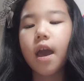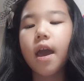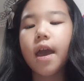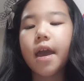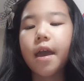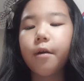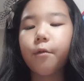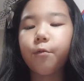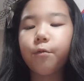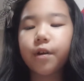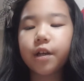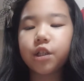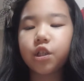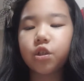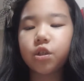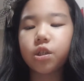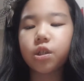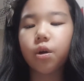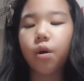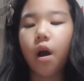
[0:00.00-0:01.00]
He
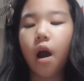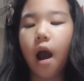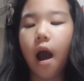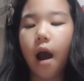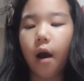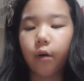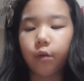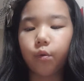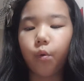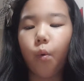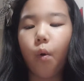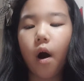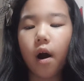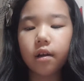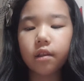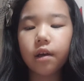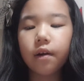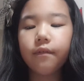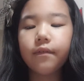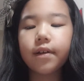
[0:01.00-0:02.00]
reached out one
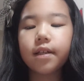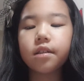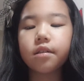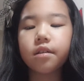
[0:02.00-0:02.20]
of his